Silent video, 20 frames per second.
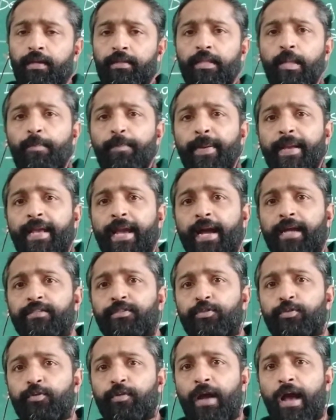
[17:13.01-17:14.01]
They
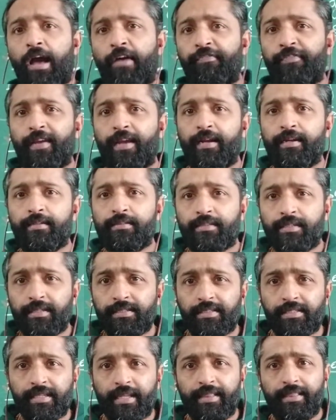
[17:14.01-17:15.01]
began to have
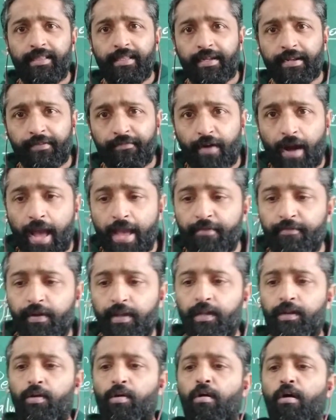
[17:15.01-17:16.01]
interest in the
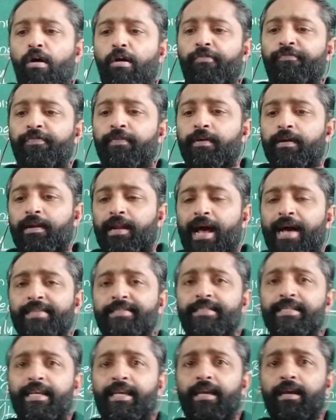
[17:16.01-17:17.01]
revival of
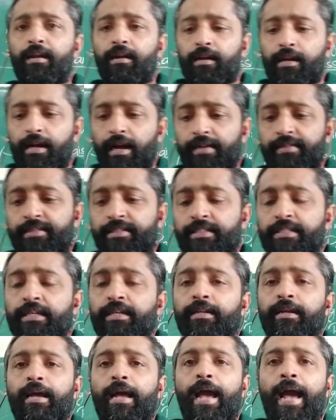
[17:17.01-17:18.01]
classical
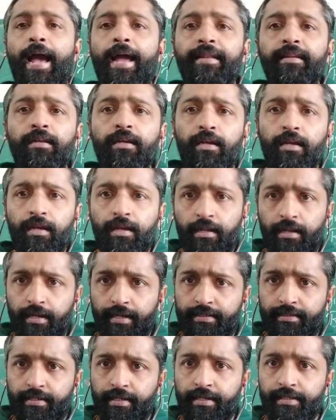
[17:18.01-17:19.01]
culture and
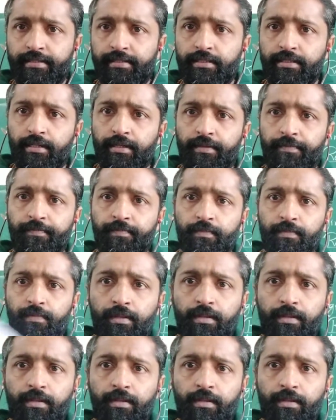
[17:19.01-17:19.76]
literature.